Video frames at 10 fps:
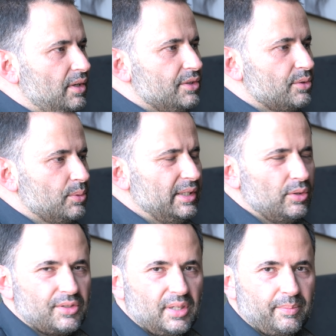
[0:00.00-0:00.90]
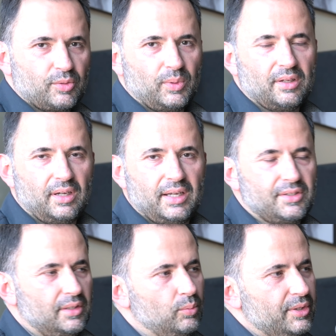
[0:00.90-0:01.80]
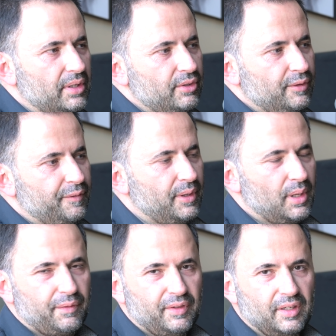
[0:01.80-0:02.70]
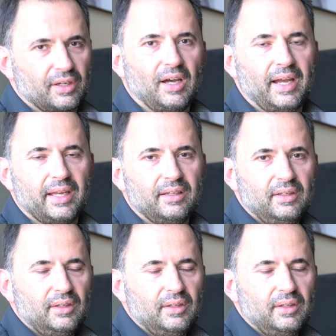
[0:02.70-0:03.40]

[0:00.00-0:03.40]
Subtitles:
It's a really good tip as well, guys, that whenever you're photographing a guy,